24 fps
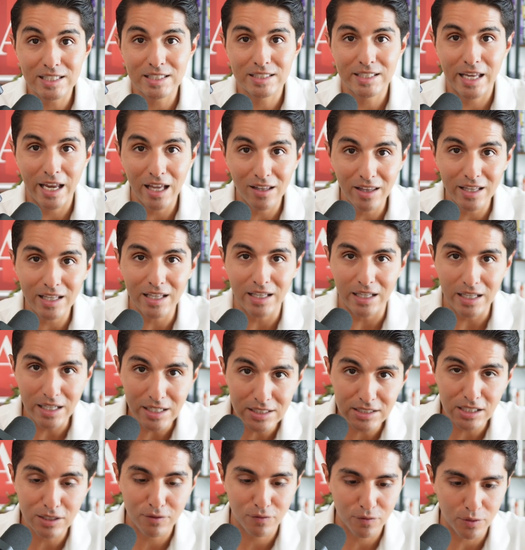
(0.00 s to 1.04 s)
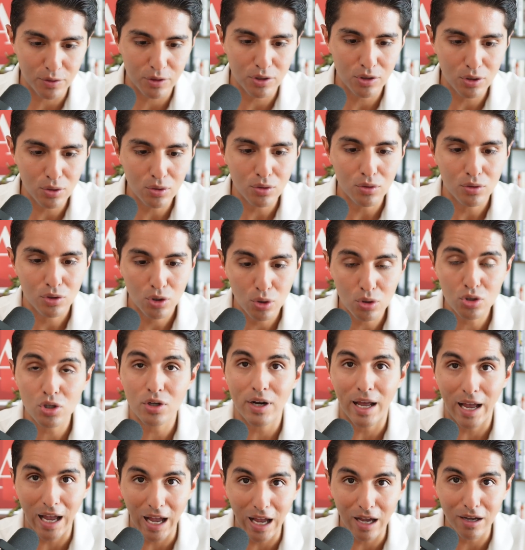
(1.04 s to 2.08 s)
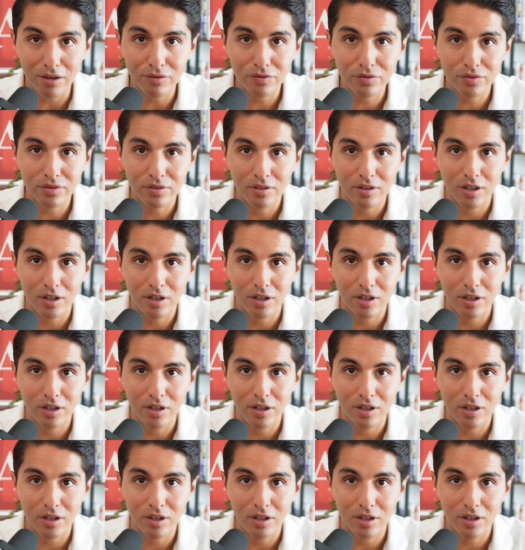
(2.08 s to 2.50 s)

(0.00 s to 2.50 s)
scaling easy for you, you should have